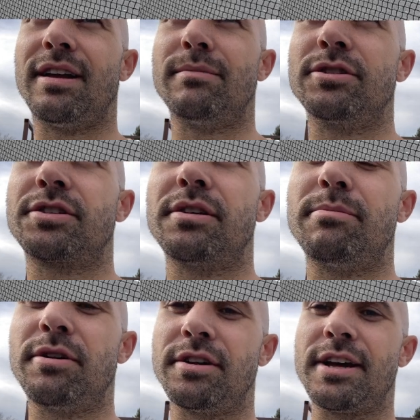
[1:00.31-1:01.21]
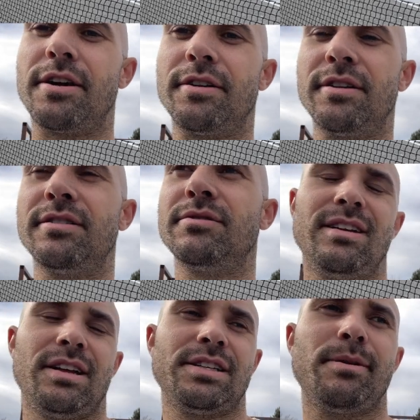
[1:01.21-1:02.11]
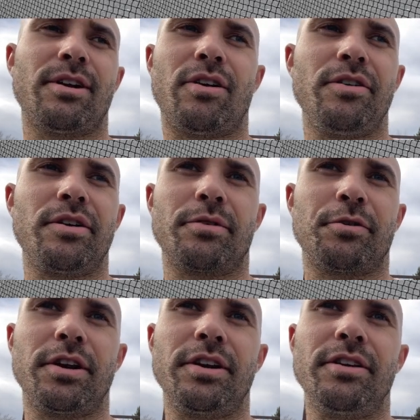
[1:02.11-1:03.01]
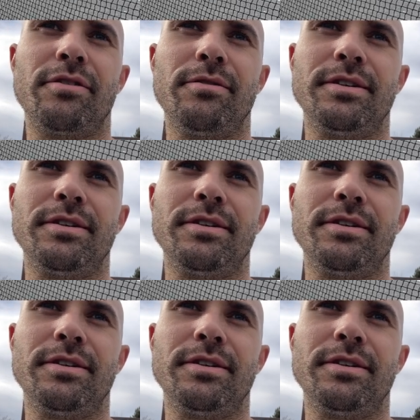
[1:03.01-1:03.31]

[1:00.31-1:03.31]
I'm just gonna put it down. That's about all you can really do.